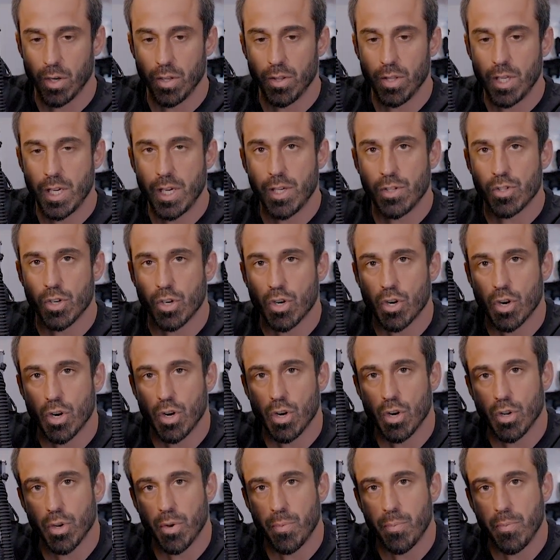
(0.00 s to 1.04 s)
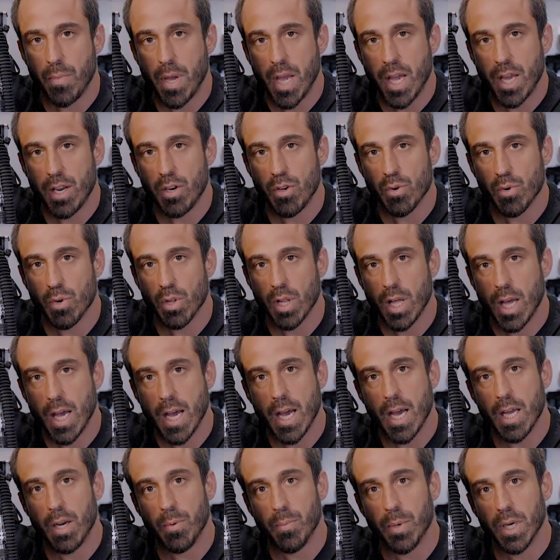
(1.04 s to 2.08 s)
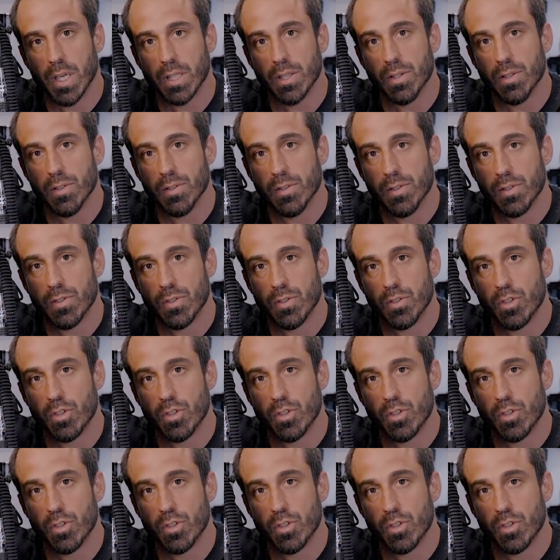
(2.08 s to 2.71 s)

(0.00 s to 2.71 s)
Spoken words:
and these are called manual add buttons.